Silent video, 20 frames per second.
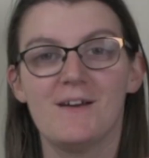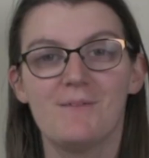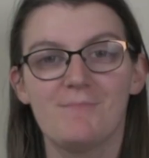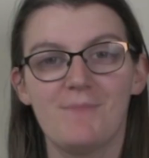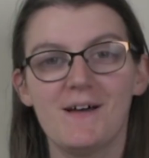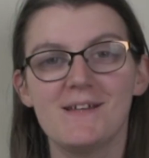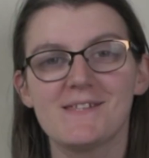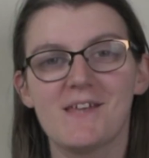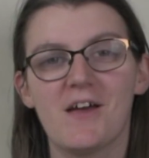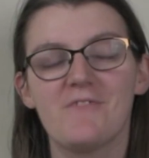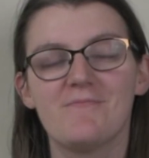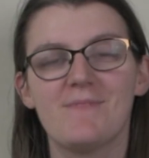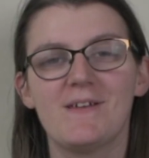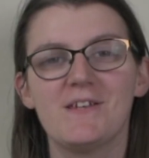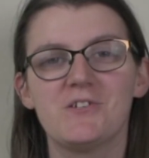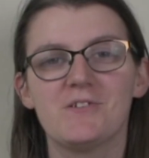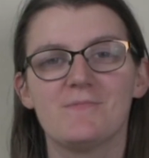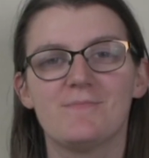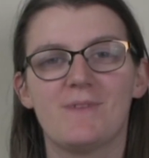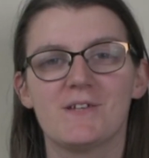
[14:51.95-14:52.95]
But I've
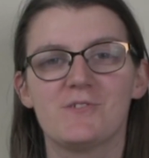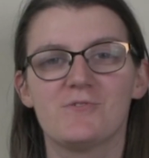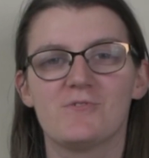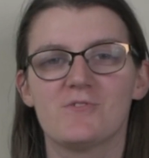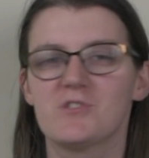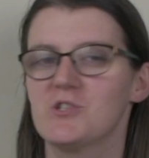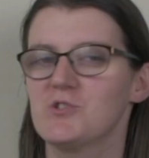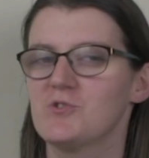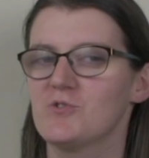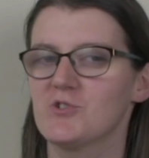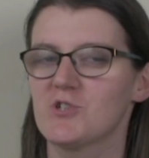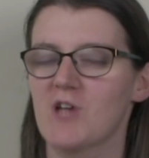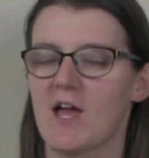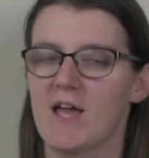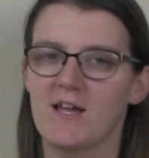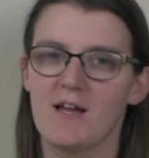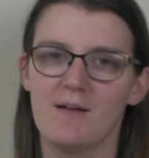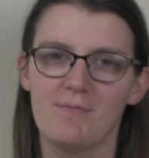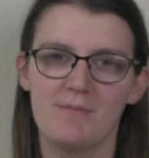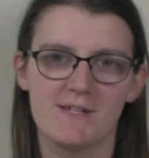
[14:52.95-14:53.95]
mentioned my daughter Georgia
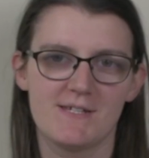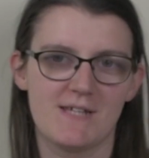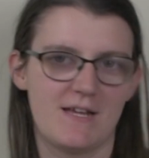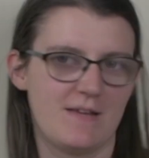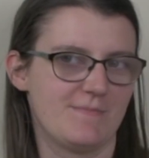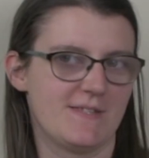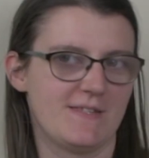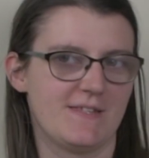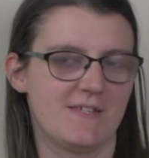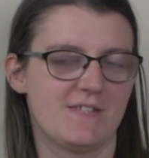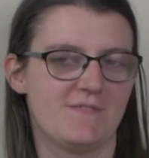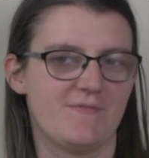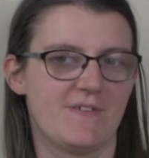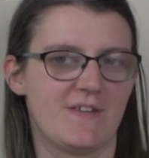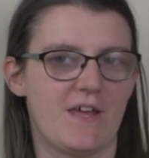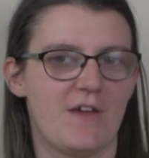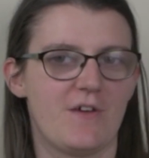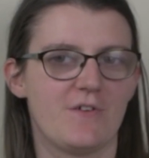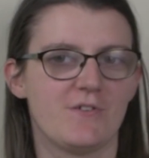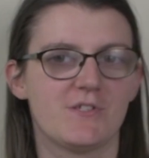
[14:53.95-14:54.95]
a couple of times in this
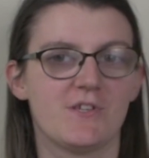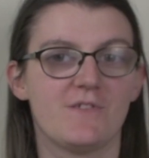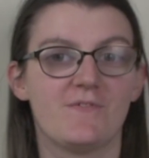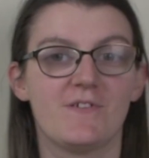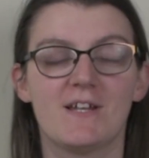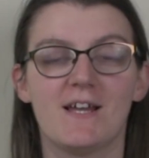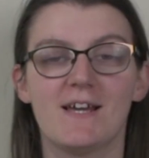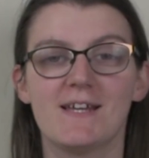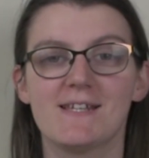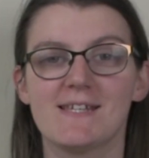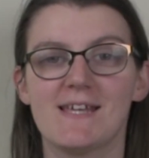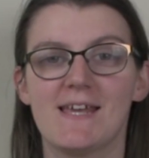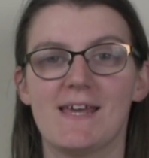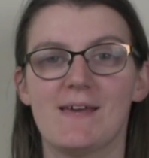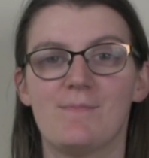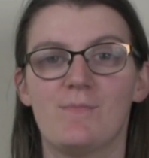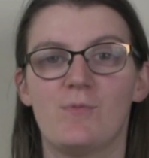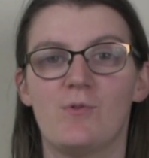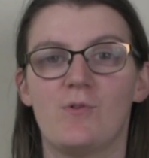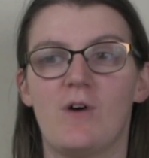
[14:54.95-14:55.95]
video, so if you'd like to
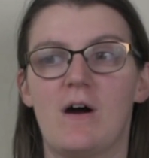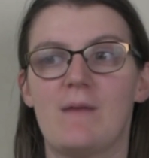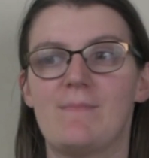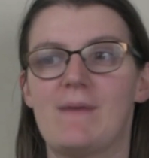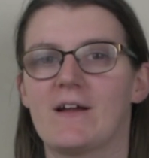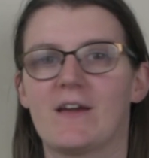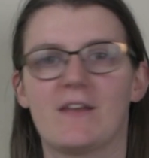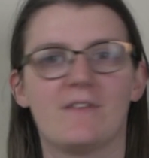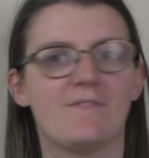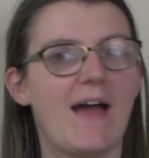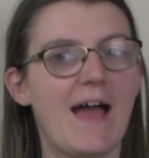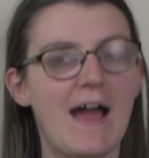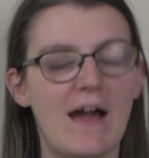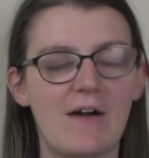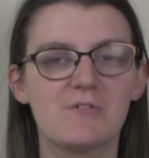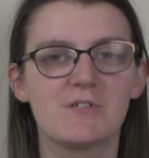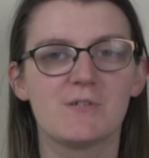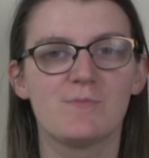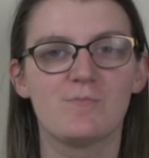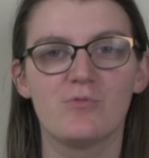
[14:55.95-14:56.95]
hear more about kind of
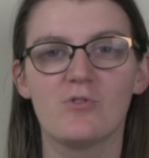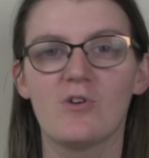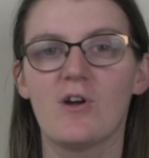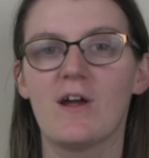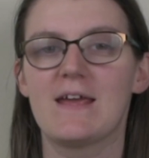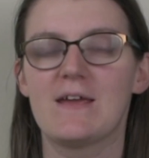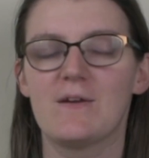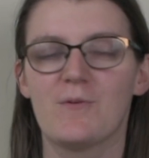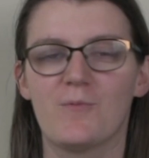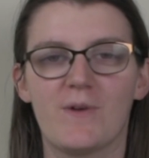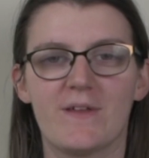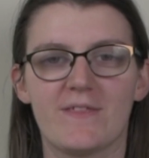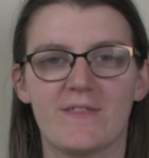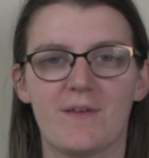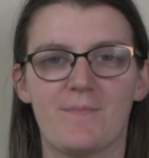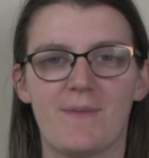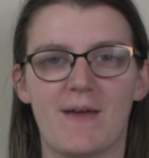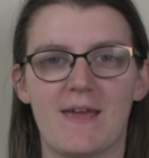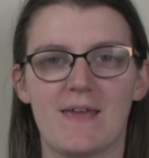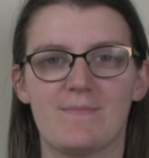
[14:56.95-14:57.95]
how to pray with
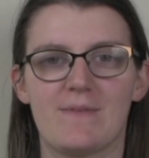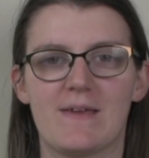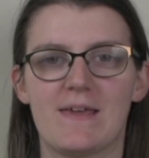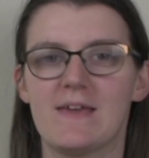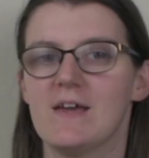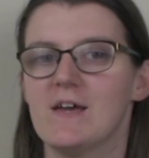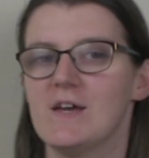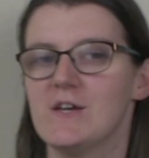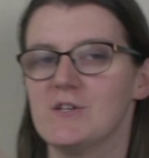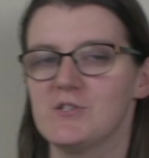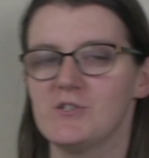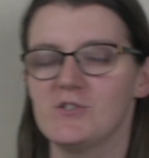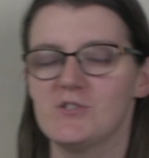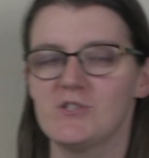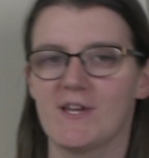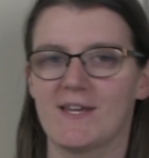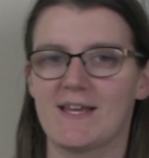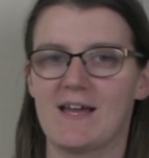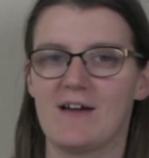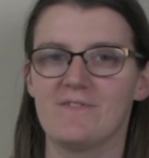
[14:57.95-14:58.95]
a baby, do
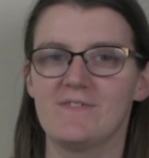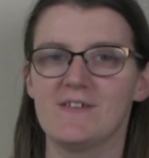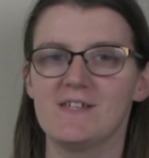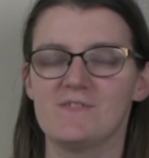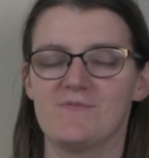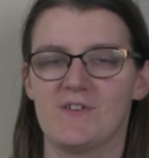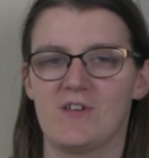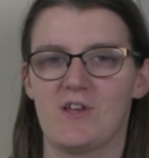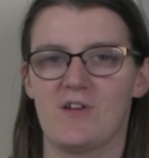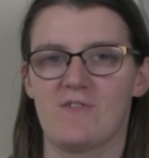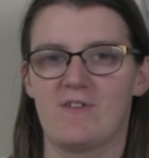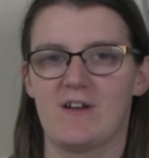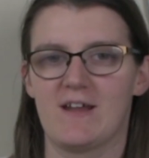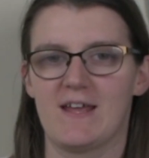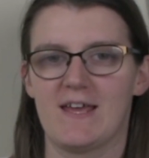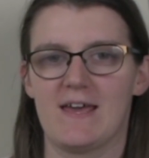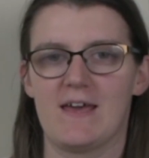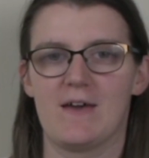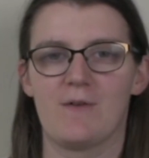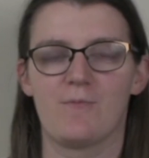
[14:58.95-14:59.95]
check out this video right
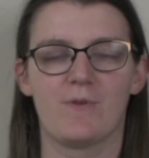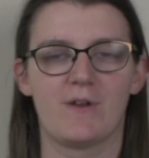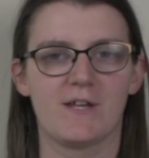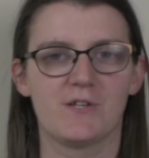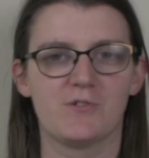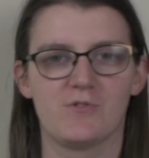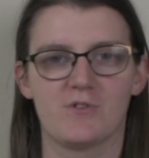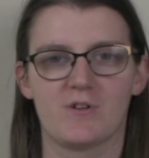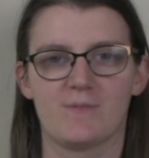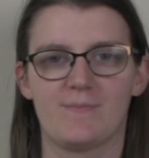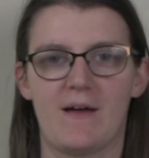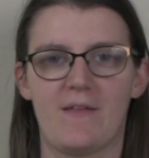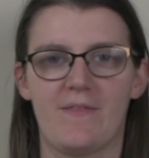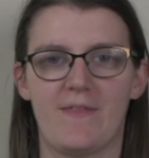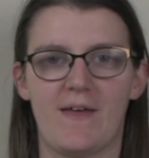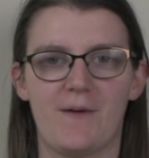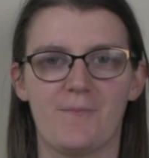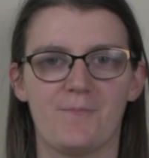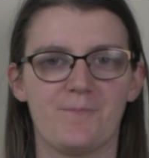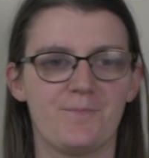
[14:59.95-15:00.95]
here when I talk about that.